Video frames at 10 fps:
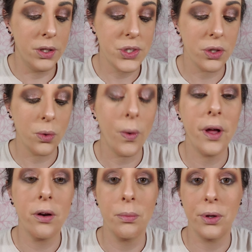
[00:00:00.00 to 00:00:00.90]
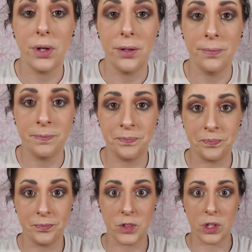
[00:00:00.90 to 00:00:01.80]
So the Wander Beauty,
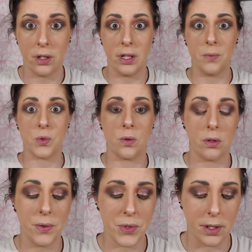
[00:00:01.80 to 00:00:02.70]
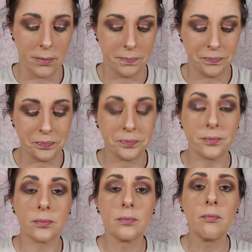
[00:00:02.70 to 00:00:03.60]
sorry that was real close again,
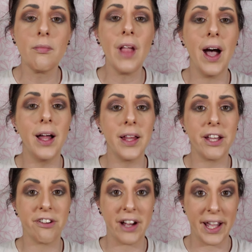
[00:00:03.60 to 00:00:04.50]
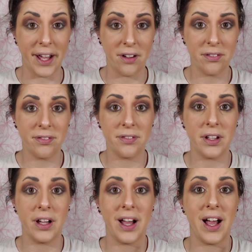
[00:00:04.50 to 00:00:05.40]
eyeliner I have,
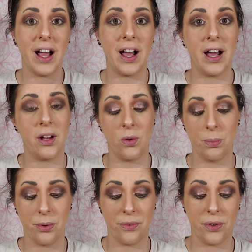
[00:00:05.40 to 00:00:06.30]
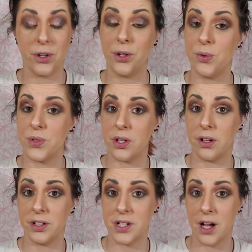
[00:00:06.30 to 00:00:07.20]
I don't prefer to use it
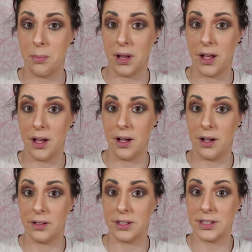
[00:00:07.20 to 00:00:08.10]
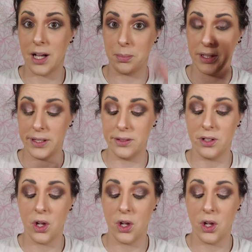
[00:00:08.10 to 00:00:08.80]
on the top lid.